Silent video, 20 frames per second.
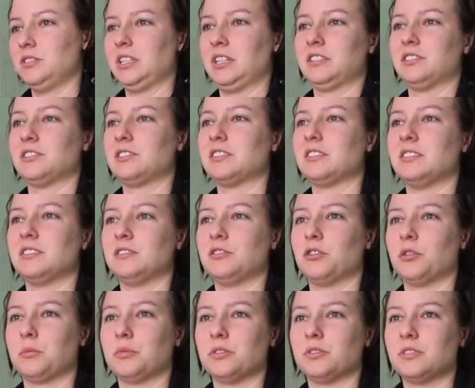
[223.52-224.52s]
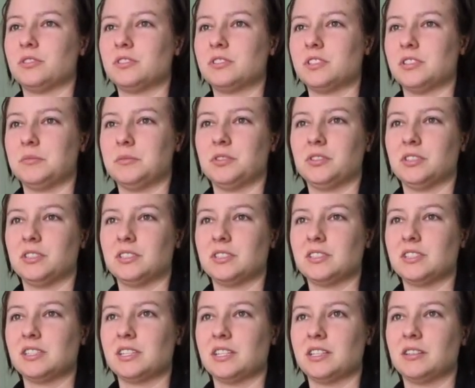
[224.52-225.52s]
just in a normal
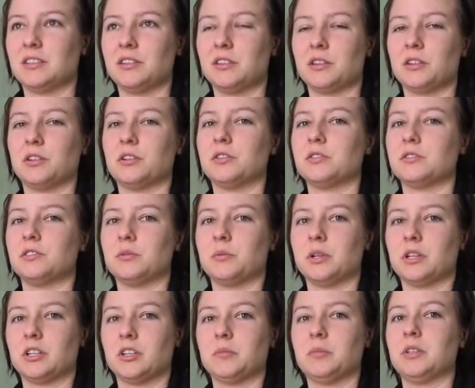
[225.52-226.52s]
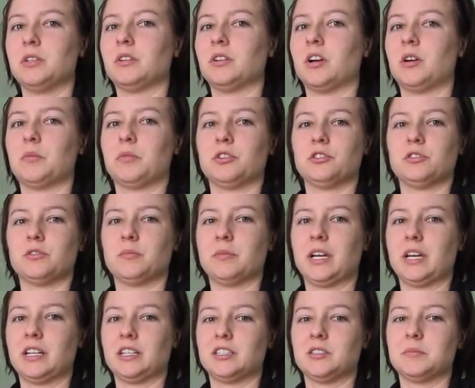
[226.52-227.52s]
stimulus. Like the clothes you wear could be a lot more
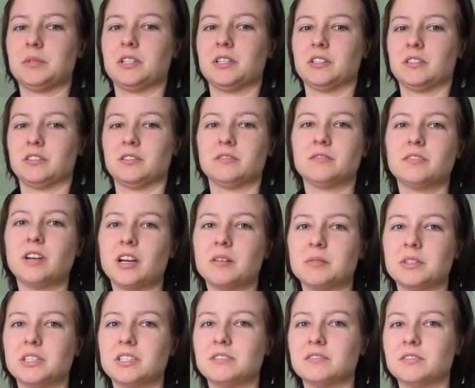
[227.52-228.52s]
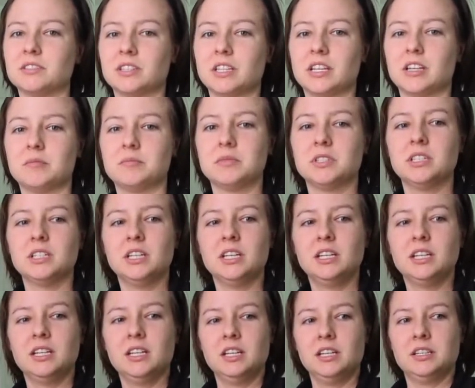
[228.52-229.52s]
dramatic depending on the fabric for them.
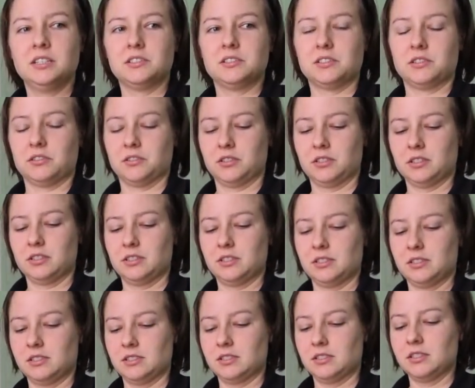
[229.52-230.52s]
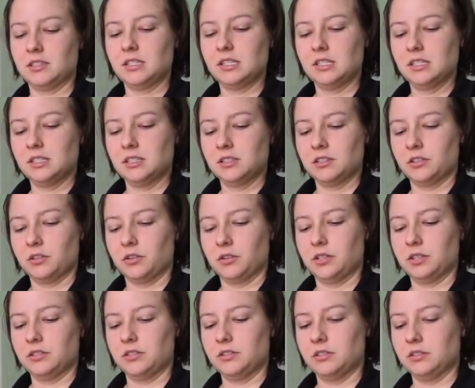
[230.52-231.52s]
So this is
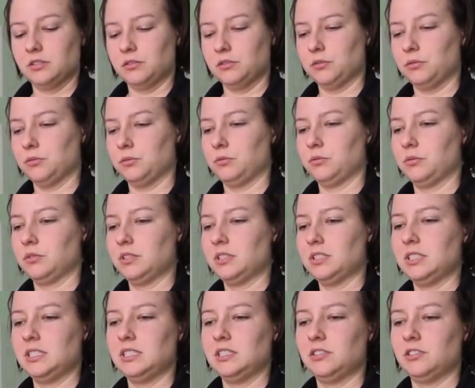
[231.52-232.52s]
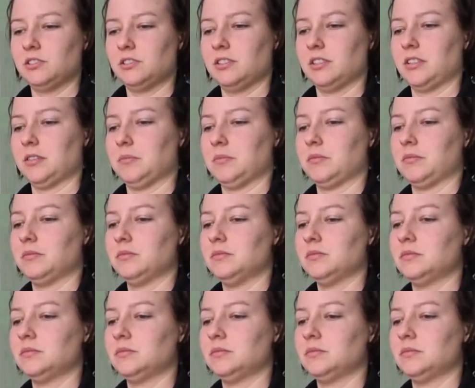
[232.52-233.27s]
going to teach them